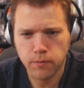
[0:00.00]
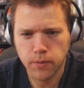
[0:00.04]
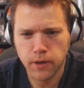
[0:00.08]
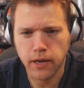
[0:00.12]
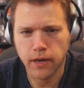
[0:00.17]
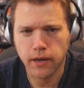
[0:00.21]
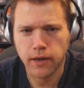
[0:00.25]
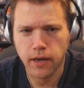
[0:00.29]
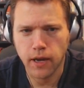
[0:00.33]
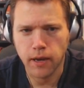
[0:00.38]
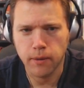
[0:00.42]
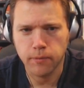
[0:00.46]

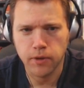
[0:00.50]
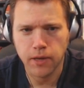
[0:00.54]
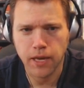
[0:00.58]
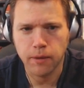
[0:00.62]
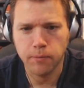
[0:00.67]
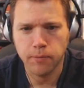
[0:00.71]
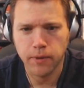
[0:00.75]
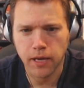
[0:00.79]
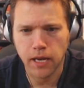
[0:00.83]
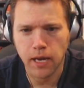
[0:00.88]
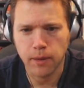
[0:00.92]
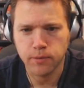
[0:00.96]
pick up, you
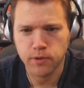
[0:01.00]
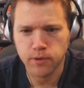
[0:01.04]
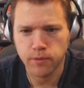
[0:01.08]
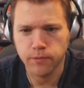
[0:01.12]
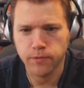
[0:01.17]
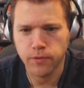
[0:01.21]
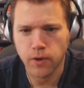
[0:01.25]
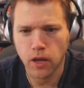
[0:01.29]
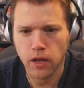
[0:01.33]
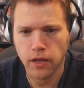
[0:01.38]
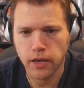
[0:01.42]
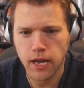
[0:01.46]
get pickups
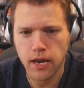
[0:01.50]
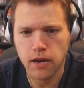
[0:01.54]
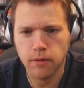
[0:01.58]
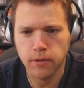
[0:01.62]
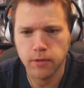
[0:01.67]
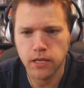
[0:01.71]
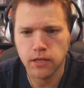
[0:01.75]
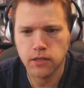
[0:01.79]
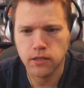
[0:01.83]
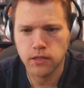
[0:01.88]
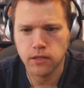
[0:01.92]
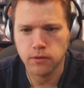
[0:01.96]
from fallen
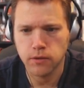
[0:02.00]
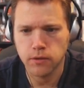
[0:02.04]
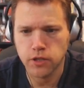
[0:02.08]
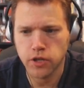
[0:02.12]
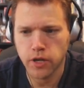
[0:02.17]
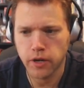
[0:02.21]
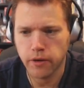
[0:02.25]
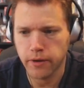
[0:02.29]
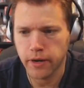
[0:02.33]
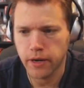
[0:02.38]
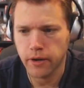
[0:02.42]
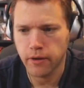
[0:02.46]
enemies to
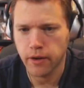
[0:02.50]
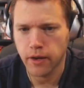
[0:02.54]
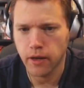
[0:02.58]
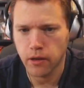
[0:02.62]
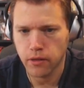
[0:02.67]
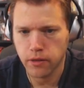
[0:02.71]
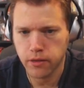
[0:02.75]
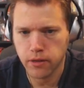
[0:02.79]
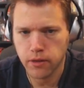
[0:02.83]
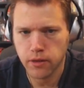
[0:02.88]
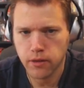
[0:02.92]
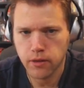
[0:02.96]
regenerate your
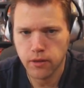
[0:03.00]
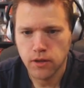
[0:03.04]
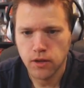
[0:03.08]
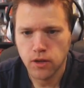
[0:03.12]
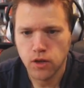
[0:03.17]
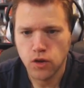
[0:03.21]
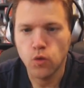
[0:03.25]
health,